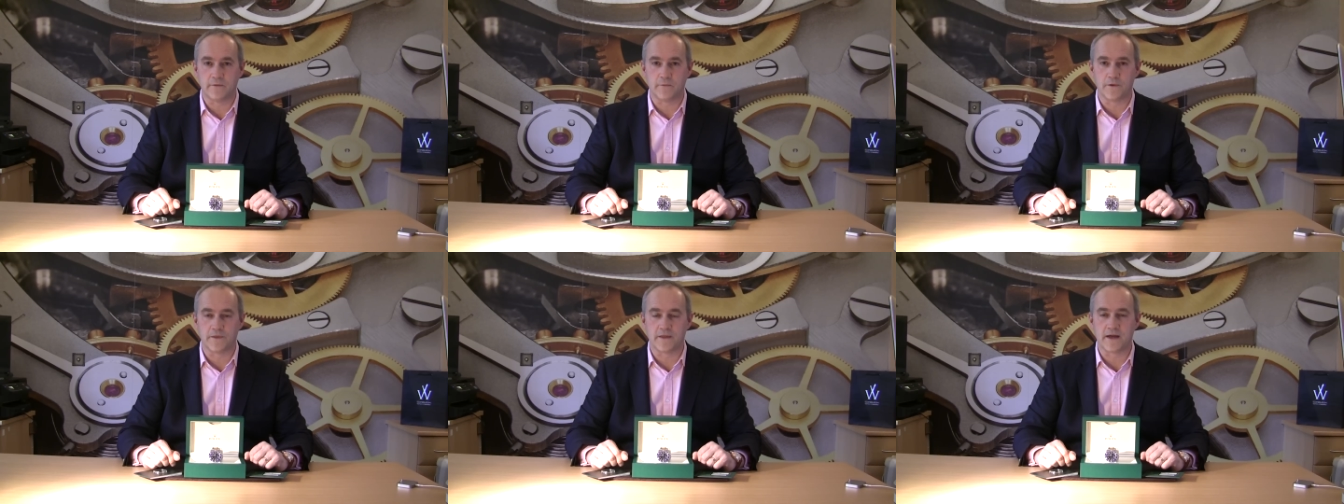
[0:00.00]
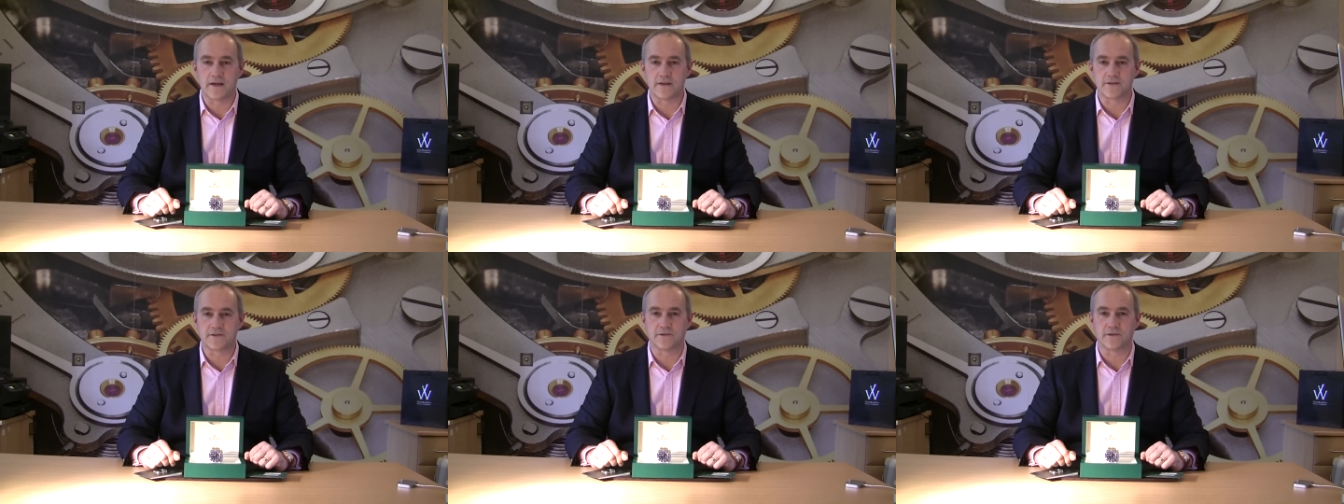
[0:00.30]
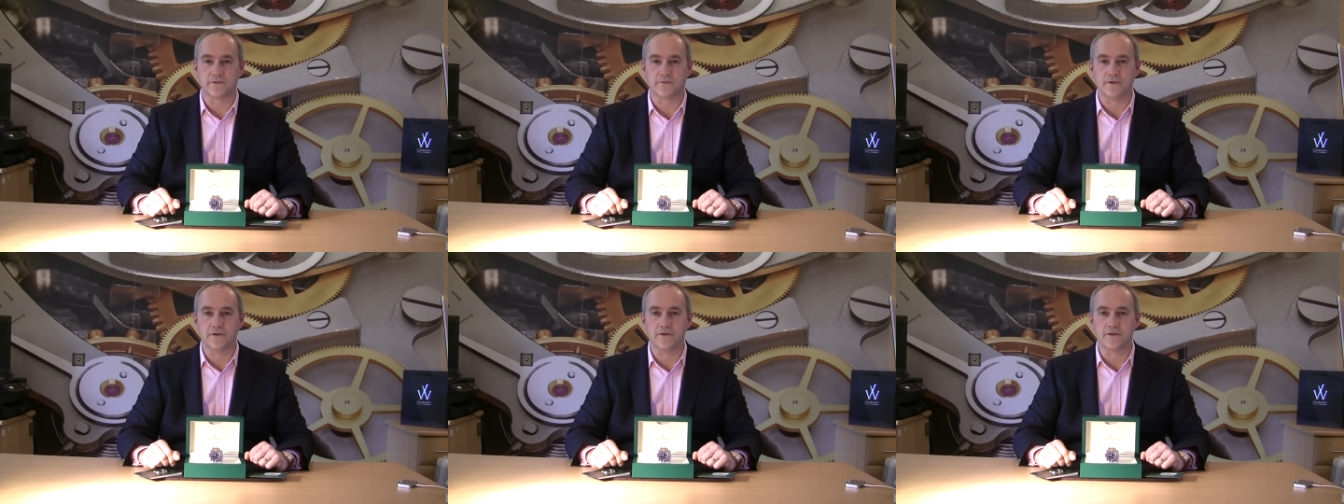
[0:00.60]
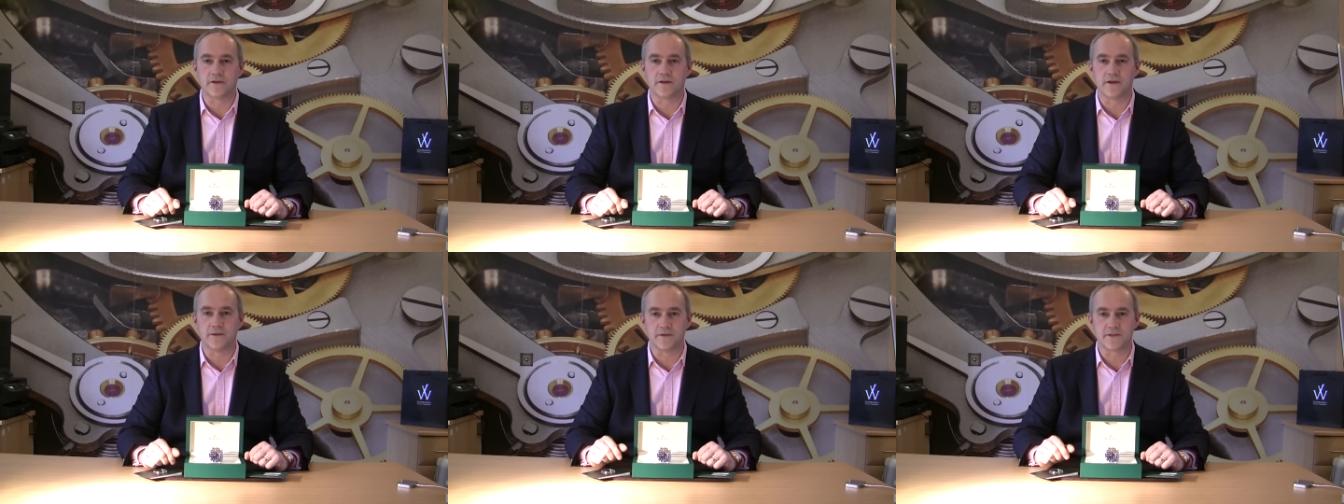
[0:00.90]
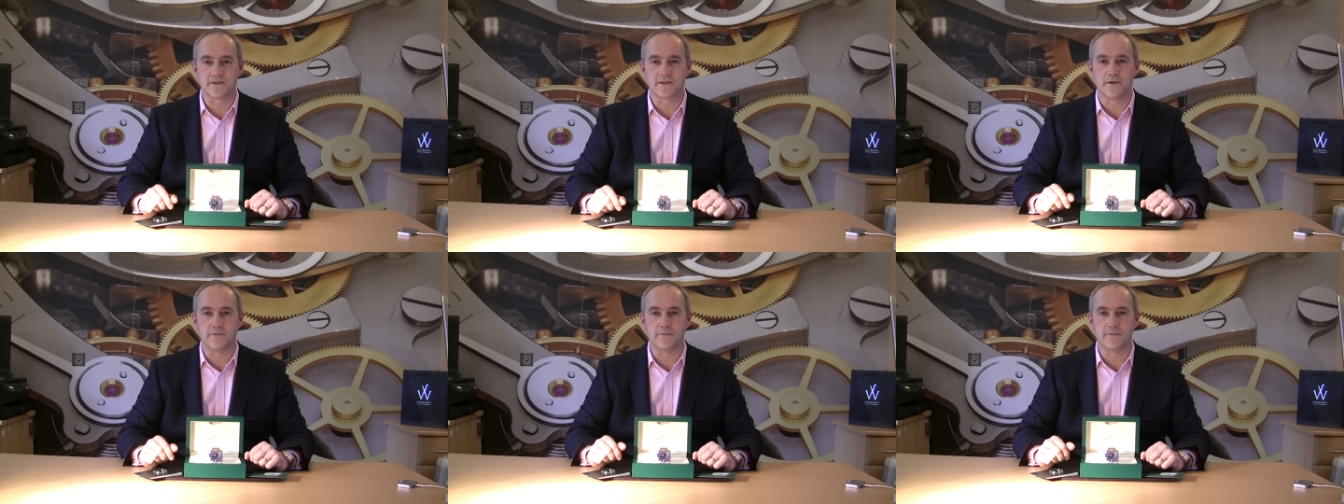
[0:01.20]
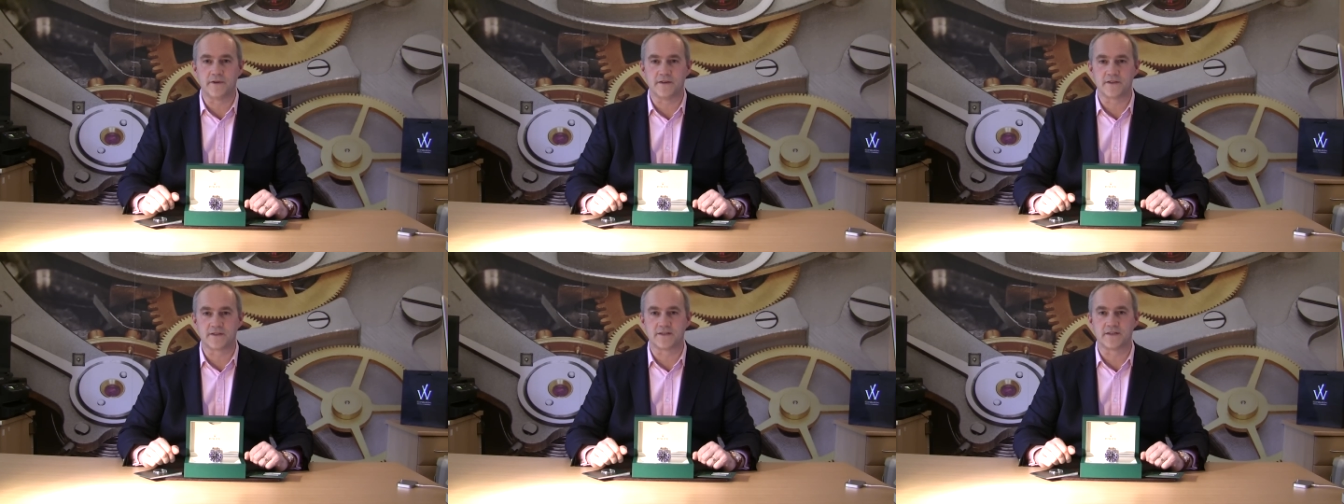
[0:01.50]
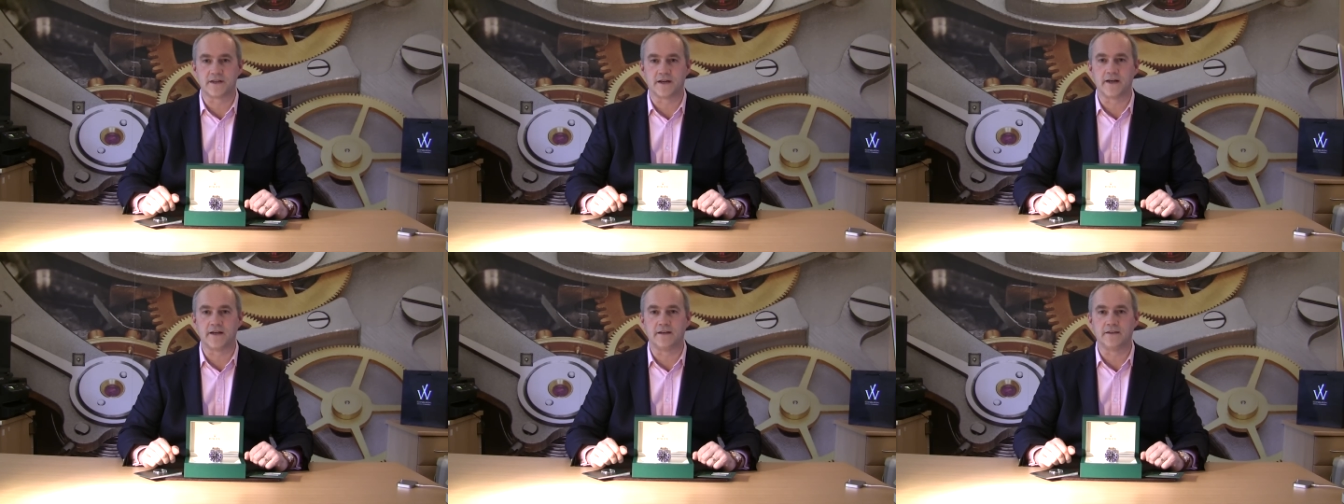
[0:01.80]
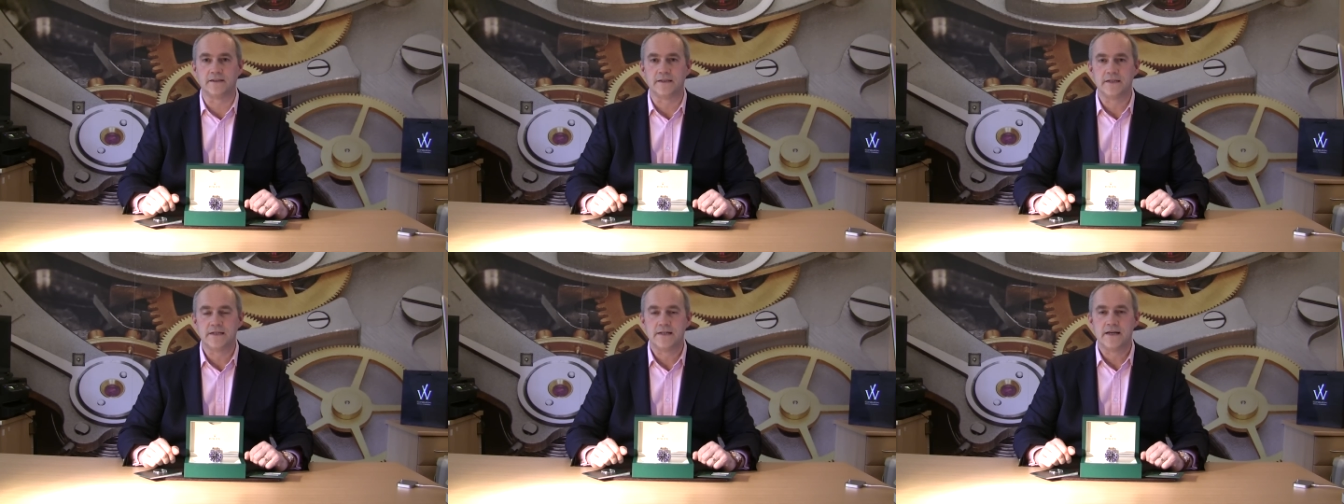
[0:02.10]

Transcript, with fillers: with that sort of look and the sunburst dial.